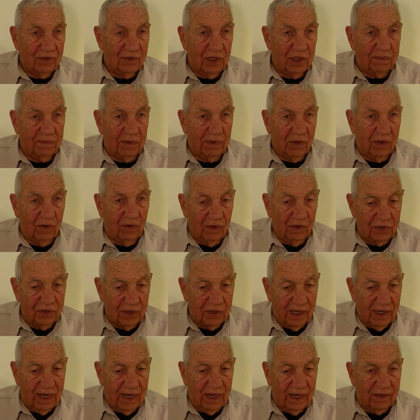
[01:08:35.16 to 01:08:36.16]
Just because
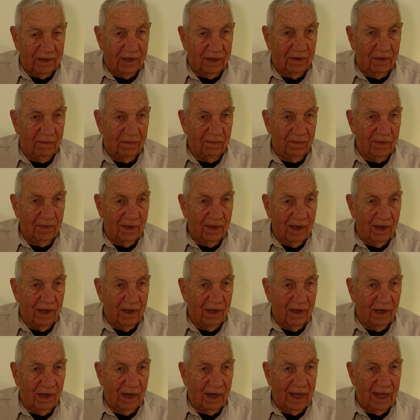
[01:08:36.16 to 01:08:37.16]
you're getting them
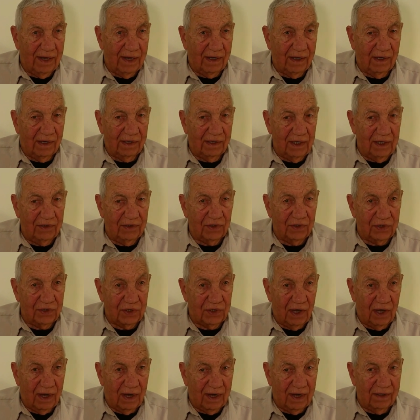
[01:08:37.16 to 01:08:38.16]
a lot on either
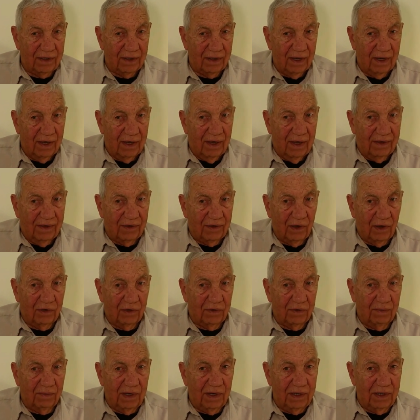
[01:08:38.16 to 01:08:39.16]
side
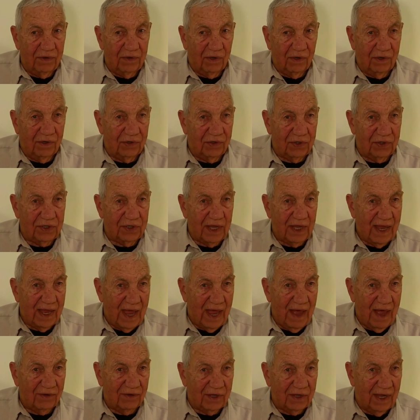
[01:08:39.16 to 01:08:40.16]
doesn't mean you could stay
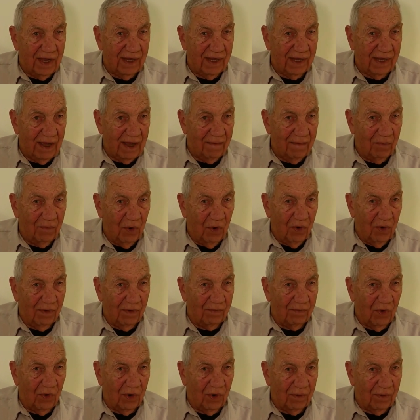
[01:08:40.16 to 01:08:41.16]
out there and get more
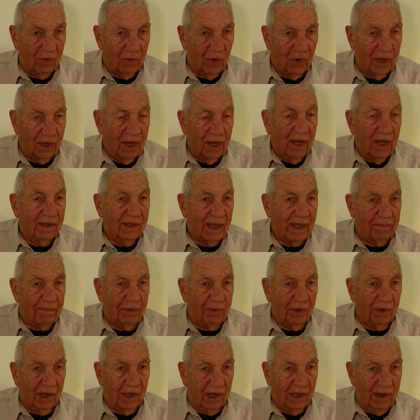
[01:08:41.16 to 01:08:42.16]
and more and more. They
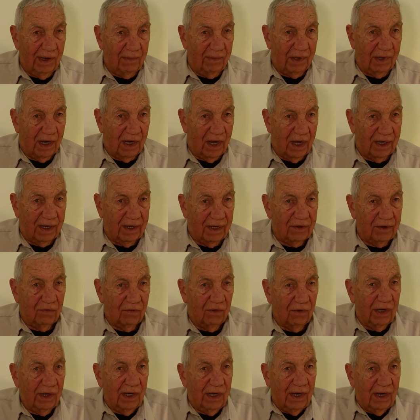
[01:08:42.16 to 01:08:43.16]
put a limit on it. You're
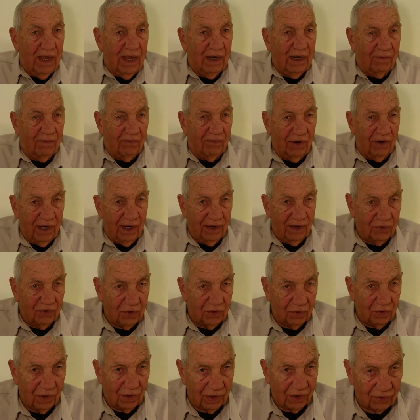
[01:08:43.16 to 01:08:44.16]
only allowed to bring in
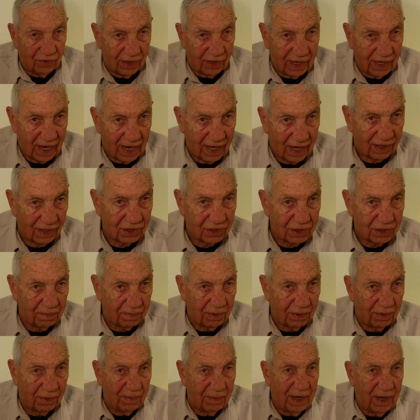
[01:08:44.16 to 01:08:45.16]
200 gallons
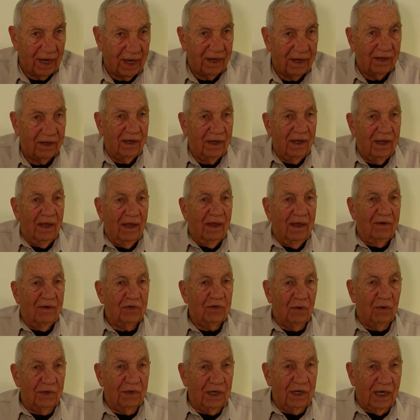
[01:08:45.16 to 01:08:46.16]
per man.
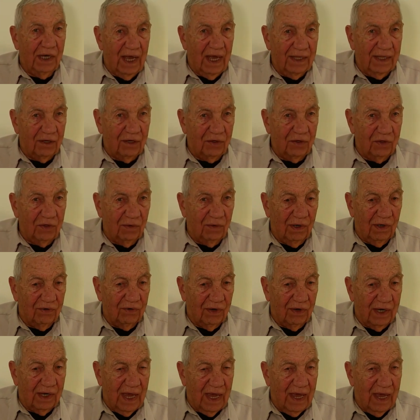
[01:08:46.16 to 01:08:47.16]
So when you got the
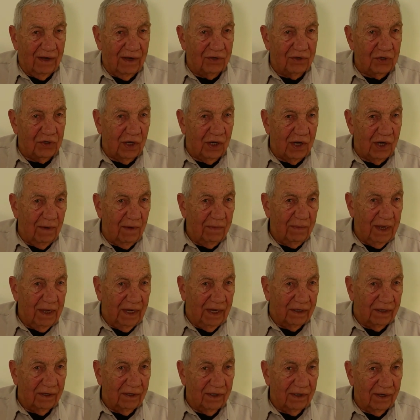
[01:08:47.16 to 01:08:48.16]
200 gallons, you come
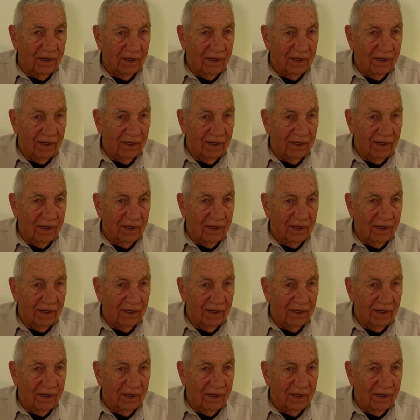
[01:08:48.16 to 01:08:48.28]
in.